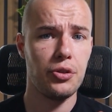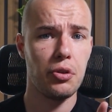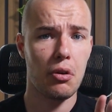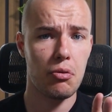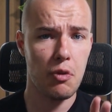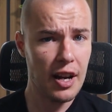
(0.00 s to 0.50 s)
and
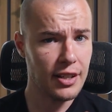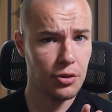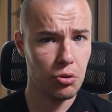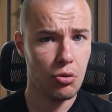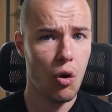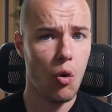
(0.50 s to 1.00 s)
you're
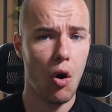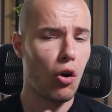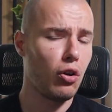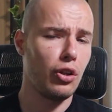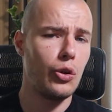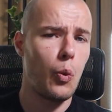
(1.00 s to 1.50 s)
ready to go
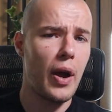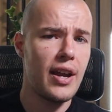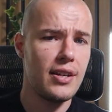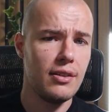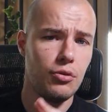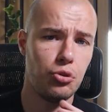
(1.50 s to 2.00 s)
all the
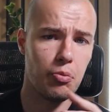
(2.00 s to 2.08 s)
way